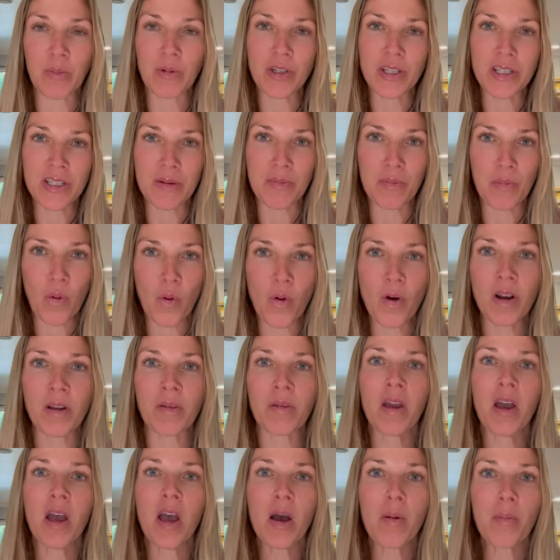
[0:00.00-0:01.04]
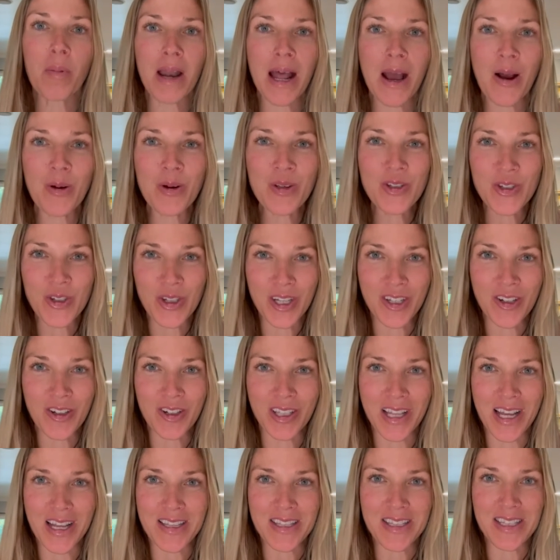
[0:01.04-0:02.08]
which is important, but how is your inner
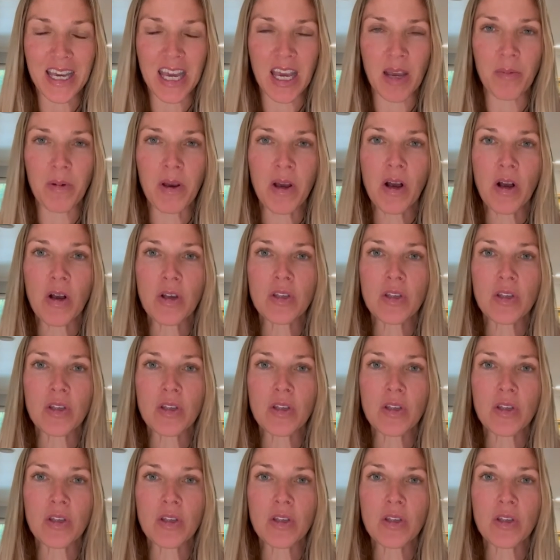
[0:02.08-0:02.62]
landscape?